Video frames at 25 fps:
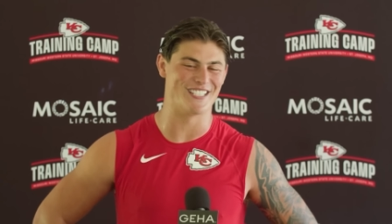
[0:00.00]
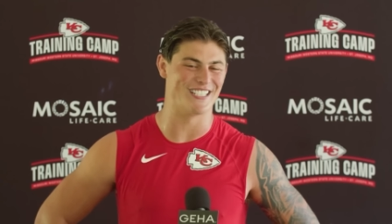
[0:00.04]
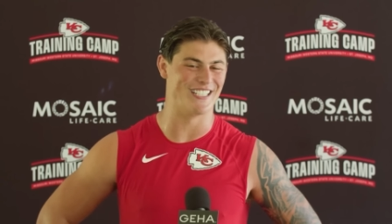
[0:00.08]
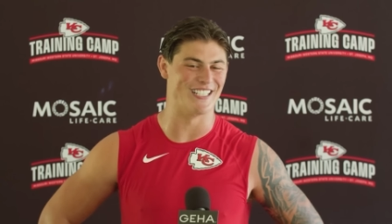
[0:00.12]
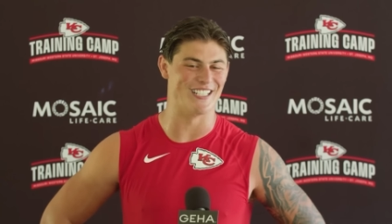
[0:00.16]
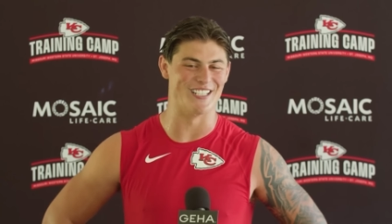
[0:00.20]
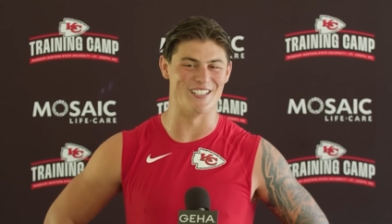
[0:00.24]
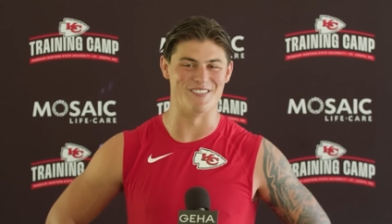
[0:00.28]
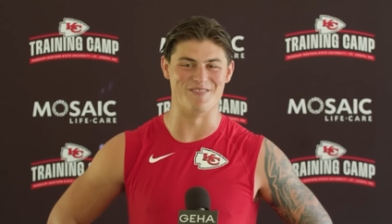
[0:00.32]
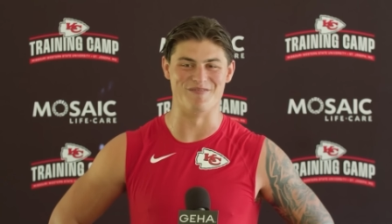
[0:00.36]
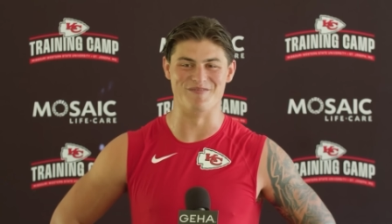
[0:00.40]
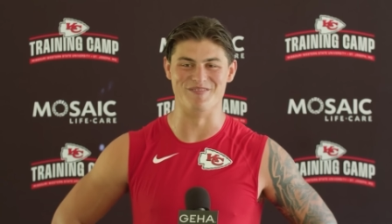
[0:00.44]

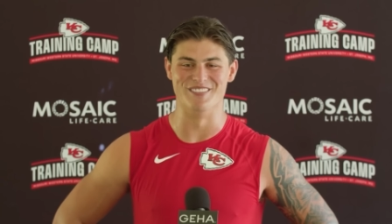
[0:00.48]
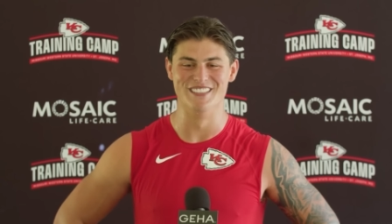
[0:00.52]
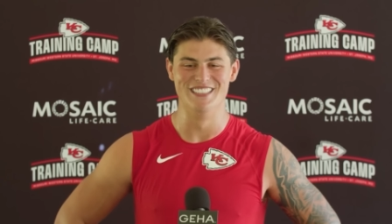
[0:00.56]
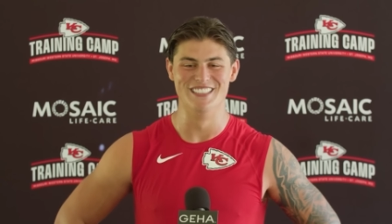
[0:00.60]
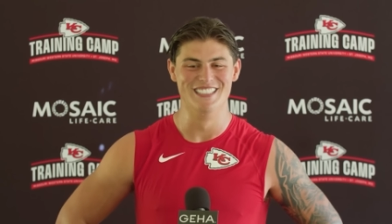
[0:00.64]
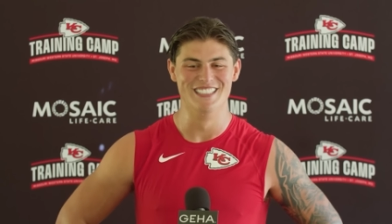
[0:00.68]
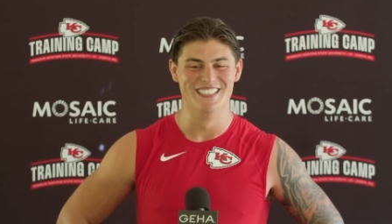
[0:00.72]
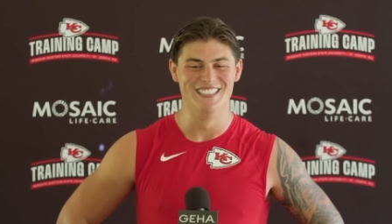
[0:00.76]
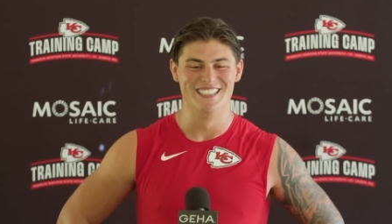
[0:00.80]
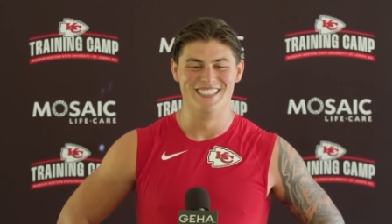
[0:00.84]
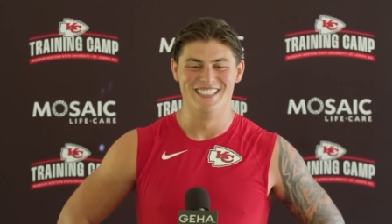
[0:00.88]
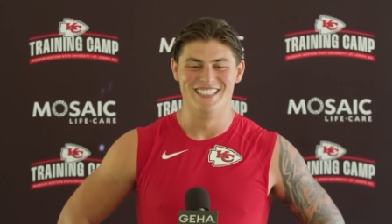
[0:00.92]
Um,
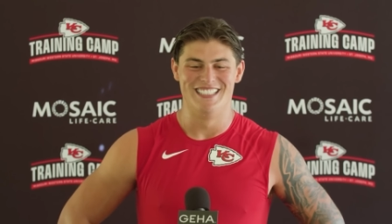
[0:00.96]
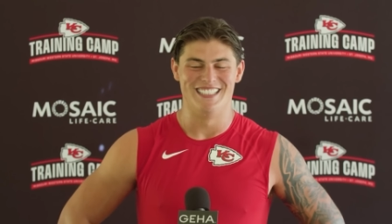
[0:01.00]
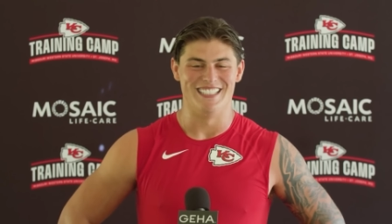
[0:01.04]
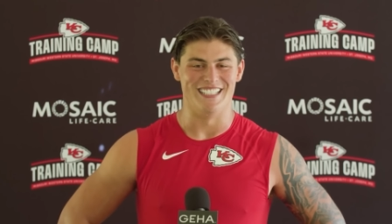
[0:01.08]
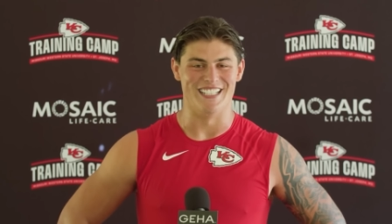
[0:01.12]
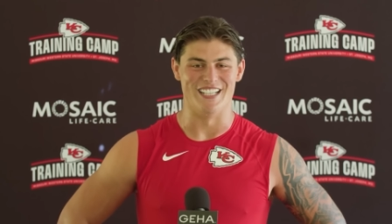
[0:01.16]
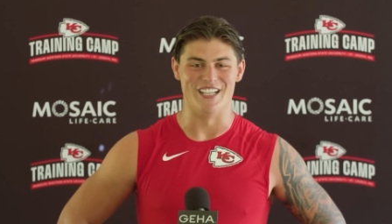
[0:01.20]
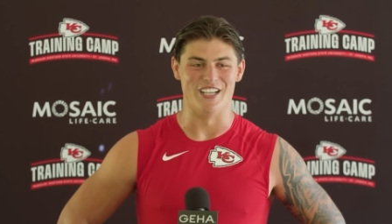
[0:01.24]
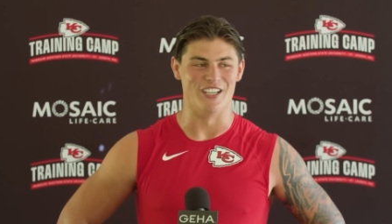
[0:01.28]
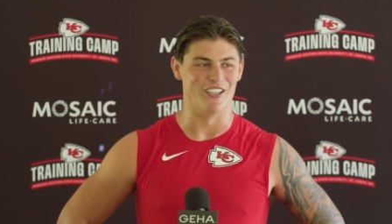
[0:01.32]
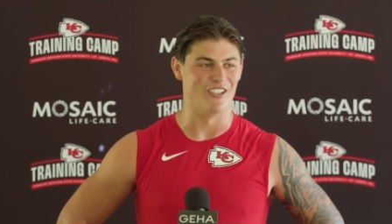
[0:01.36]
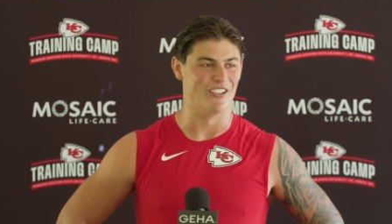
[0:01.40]

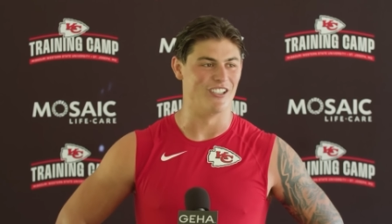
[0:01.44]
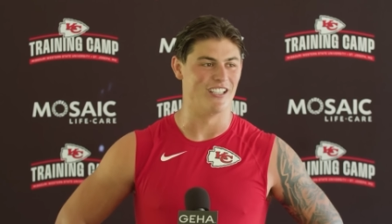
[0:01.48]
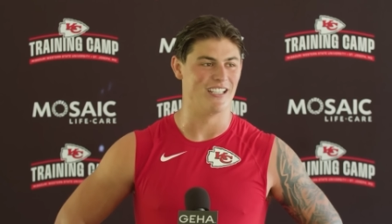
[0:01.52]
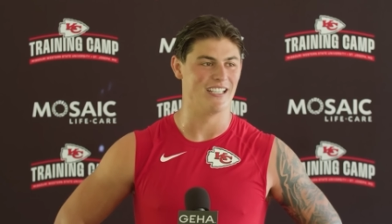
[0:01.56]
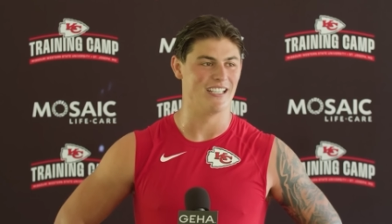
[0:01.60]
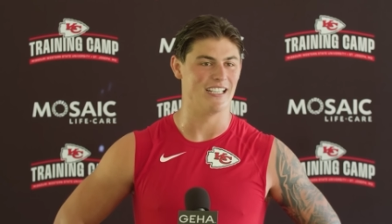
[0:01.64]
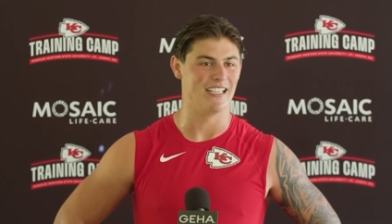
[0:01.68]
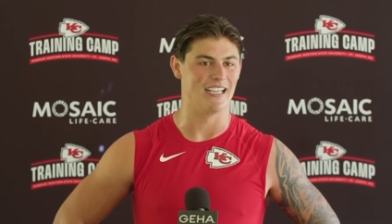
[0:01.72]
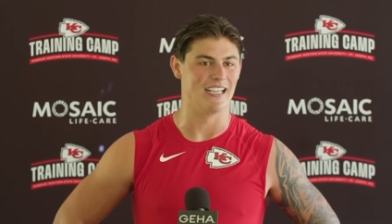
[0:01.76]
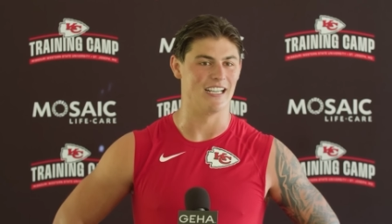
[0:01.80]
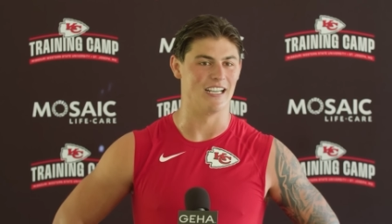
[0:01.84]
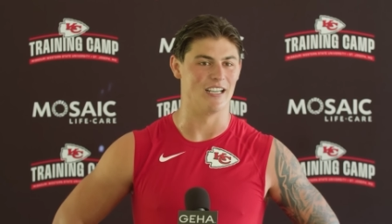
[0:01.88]
you know,
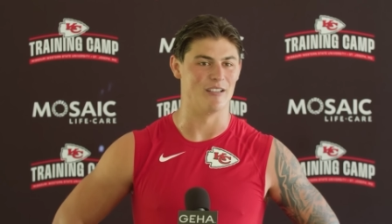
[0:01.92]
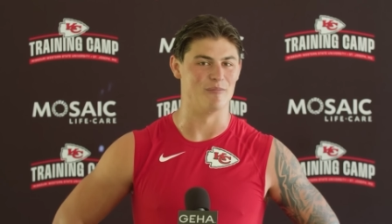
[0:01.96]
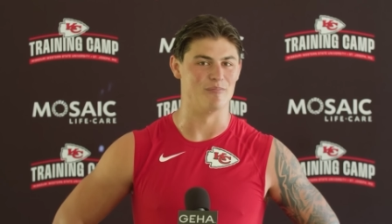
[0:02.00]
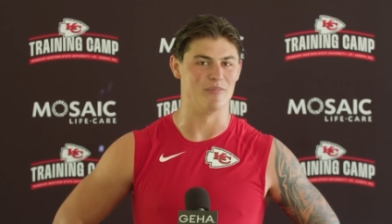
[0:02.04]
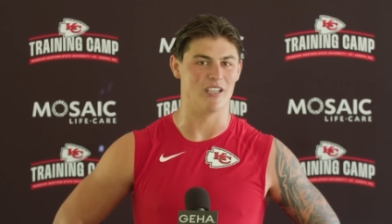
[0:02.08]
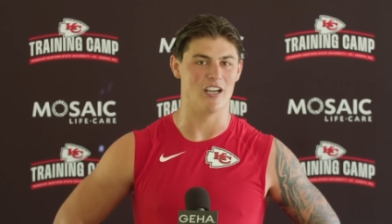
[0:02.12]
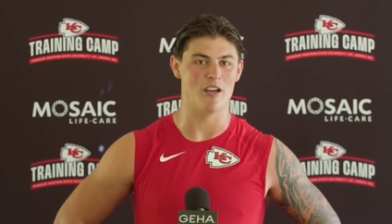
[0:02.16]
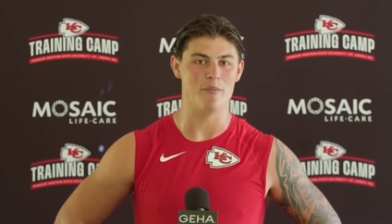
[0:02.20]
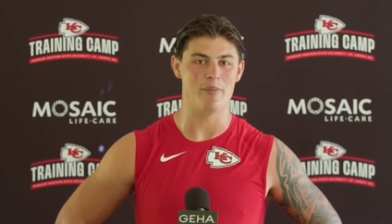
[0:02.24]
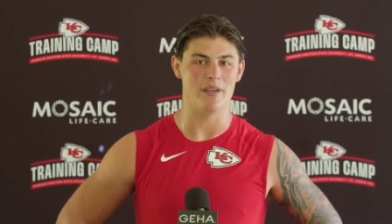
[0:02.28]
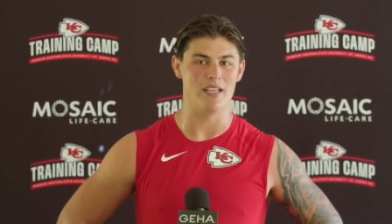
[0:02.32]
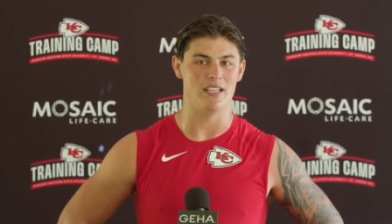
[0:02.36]
um,
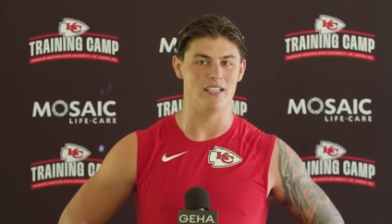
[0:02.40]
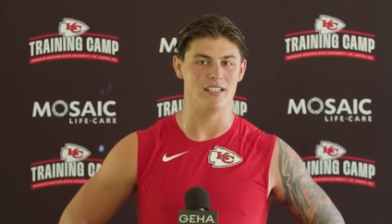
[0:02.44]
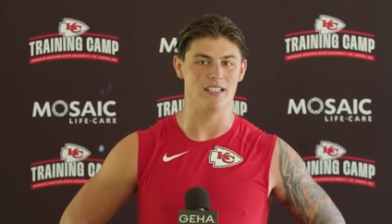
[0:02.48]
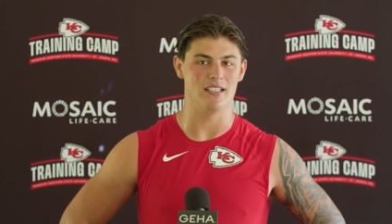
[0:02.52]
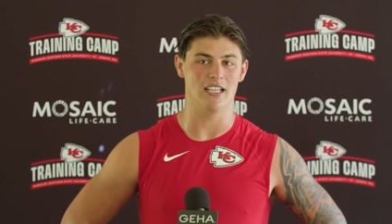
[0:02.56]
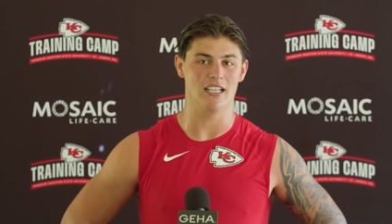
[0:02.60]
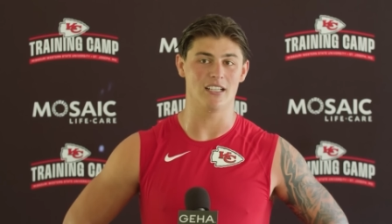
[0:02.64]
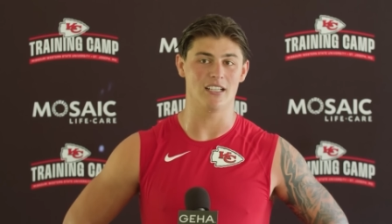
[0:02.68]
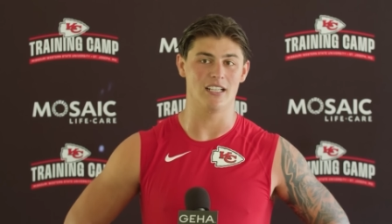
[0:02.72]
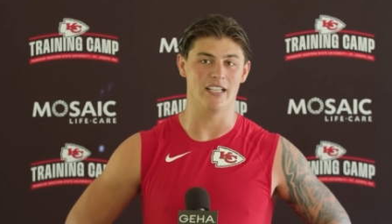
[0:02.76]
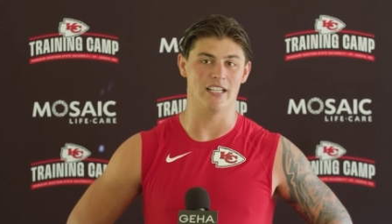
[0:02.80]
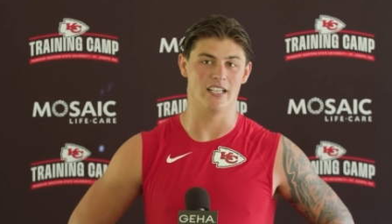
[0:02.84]
I've been
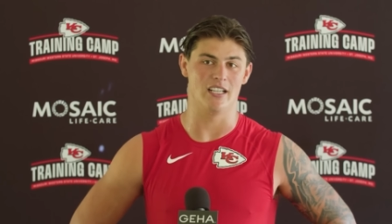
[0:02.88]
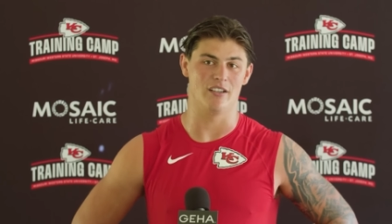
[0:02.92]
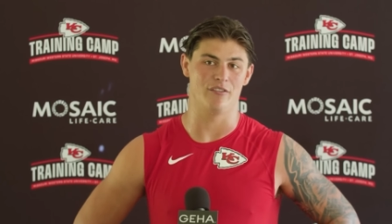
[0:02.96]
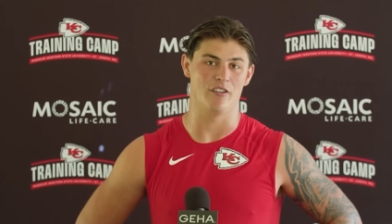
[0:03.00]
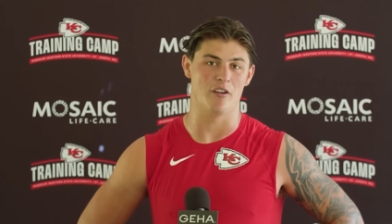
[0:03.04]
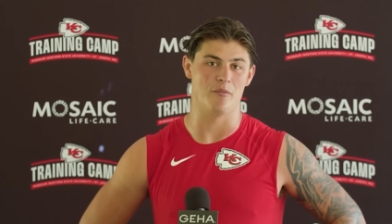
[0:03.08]
luckily enough.